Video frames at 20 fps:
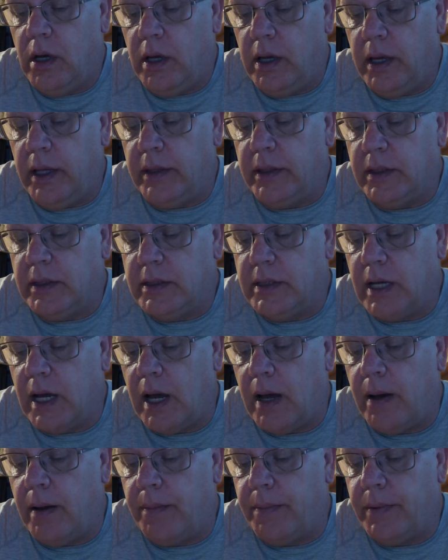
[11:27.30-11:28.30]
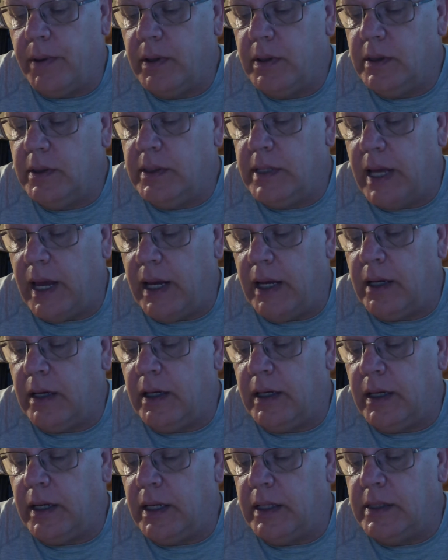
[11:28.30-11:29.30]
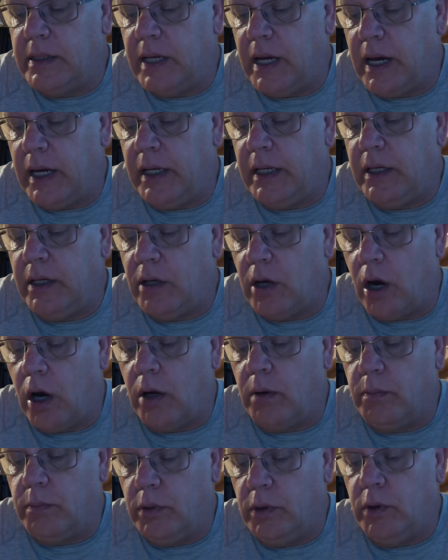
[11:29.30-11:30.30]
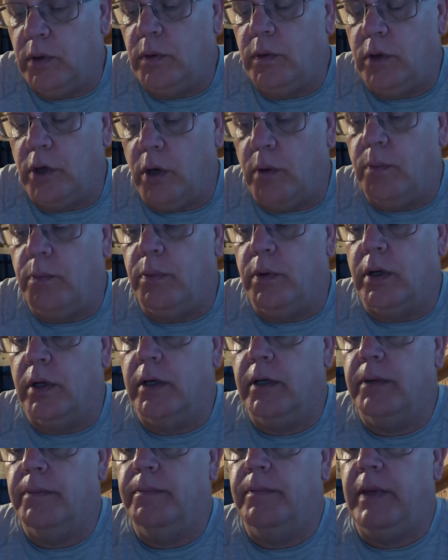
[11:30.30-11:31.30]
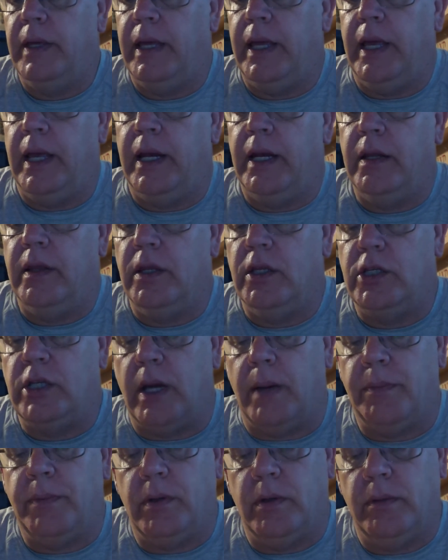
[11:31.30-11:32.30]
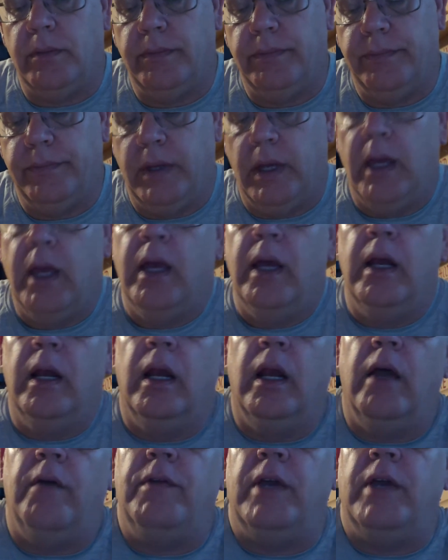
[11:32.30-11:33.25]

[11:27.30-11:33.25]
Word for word: in the top dangling a tiny dark blue notebook. End of the chapter. Love you